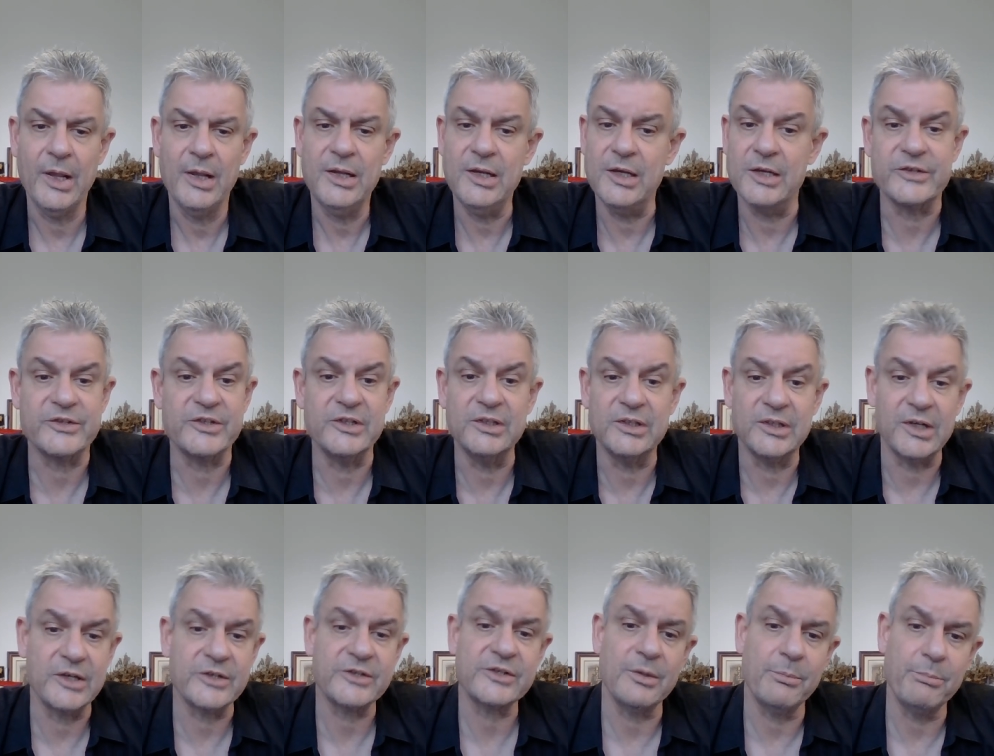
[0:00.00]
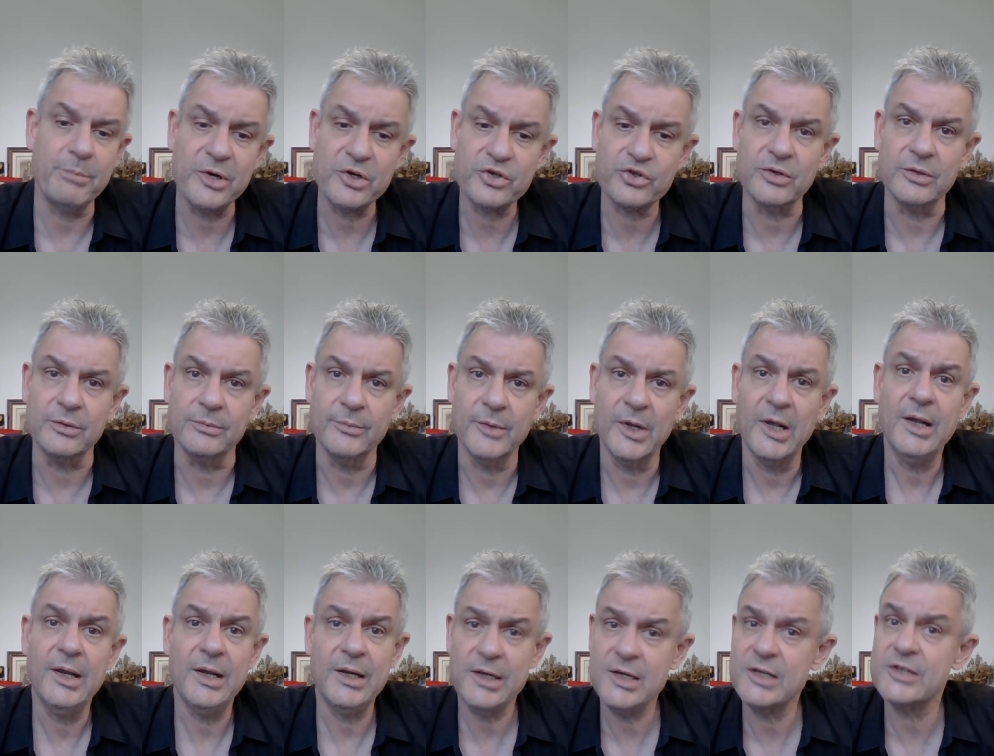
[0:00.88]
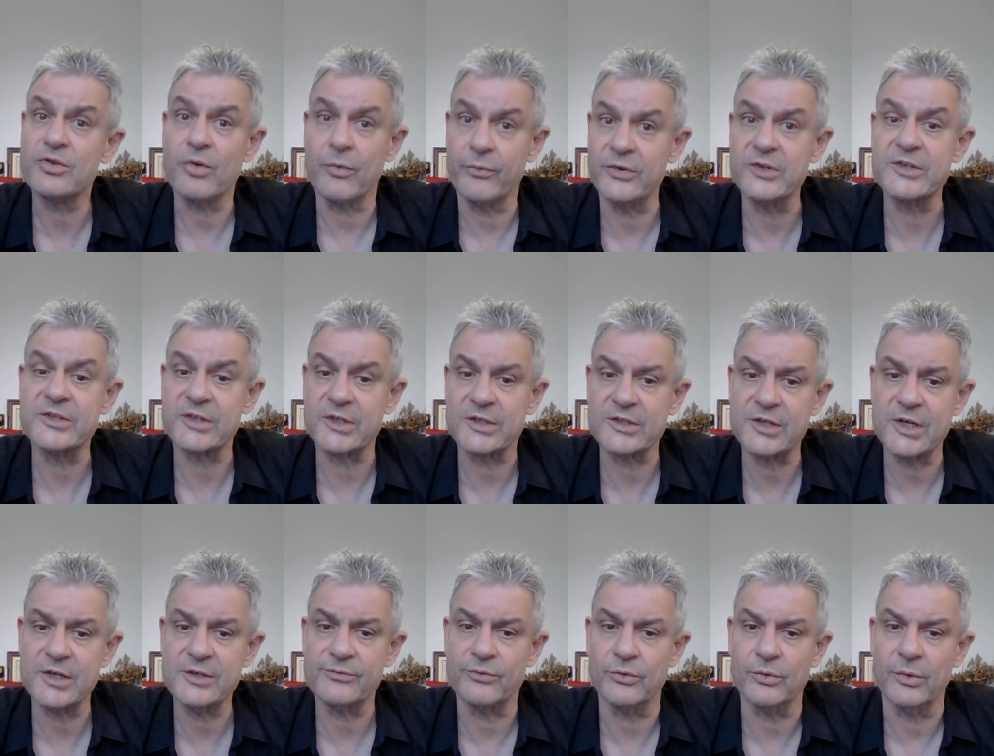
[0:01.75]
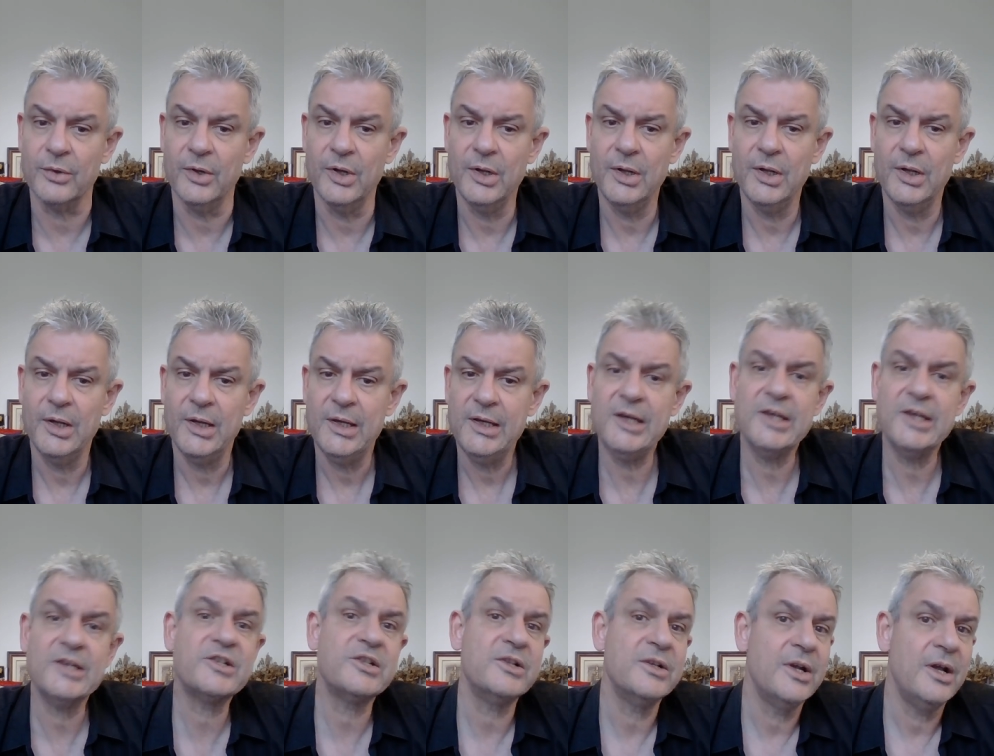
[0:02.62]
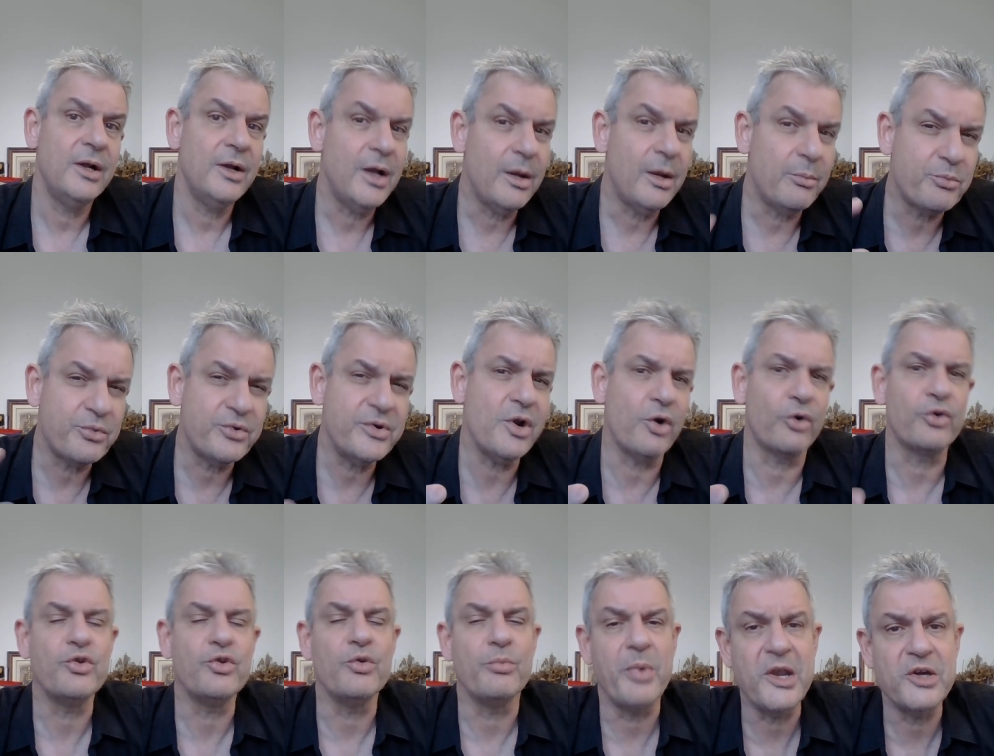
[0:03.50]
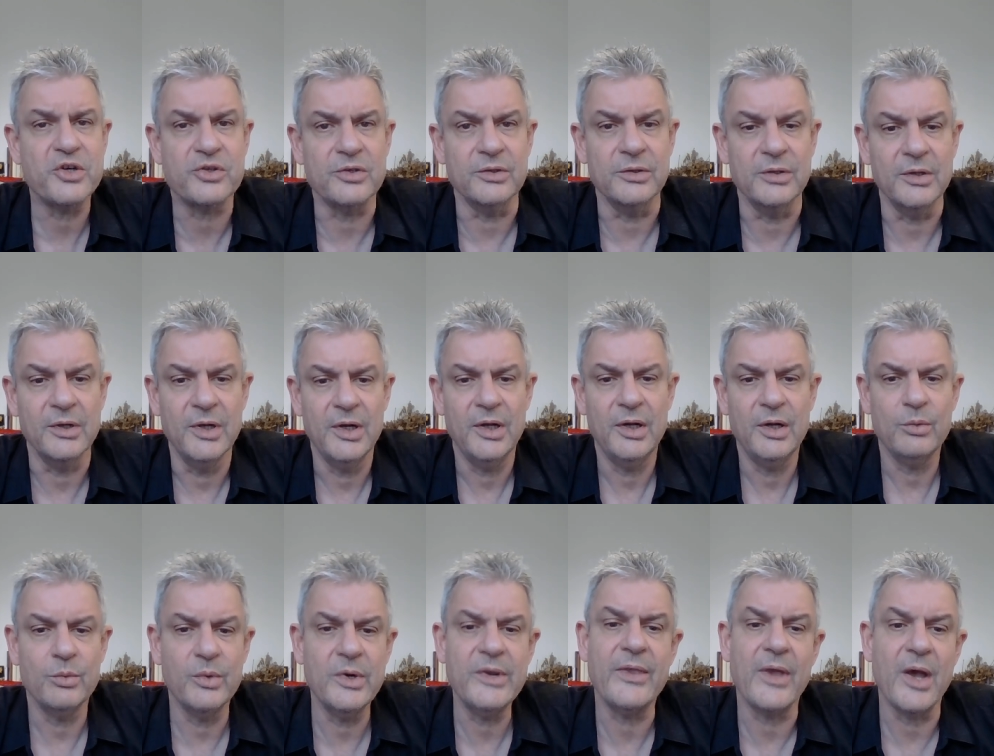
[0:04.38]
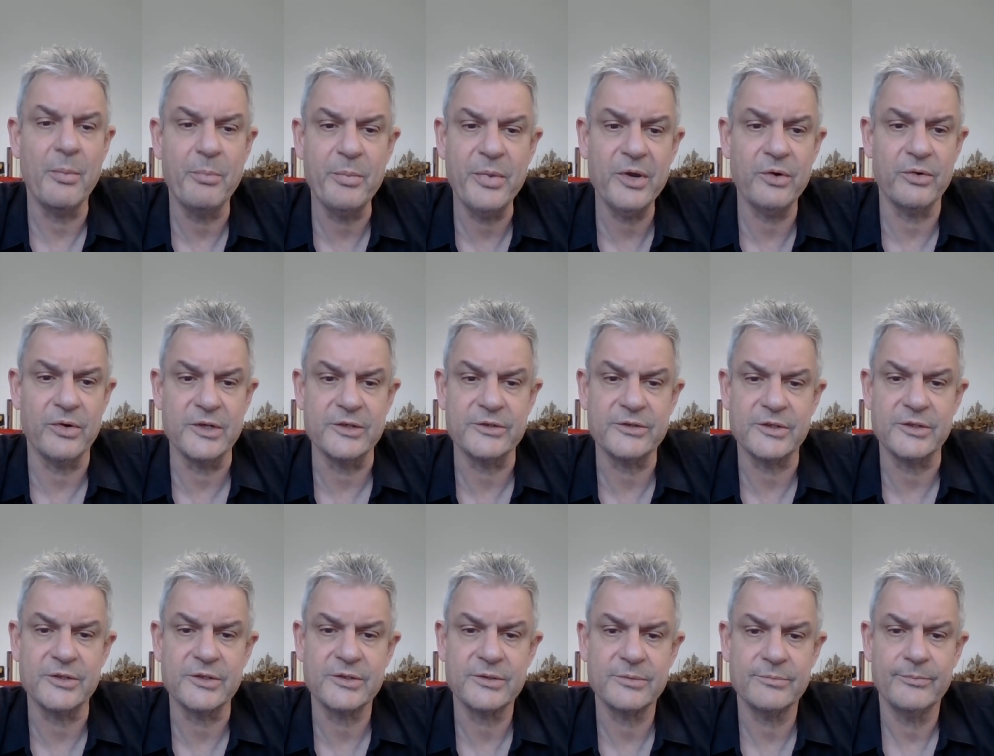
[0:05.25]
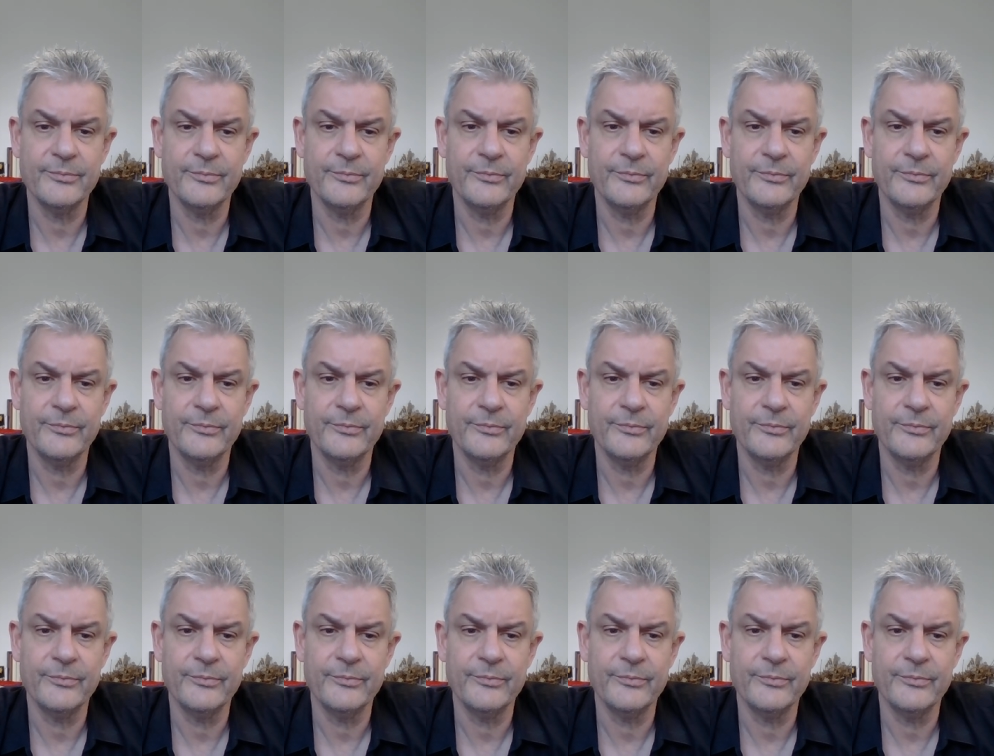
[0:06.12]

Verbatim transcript: He has intense ambition and is often successful. He has a preoccupation with appearances.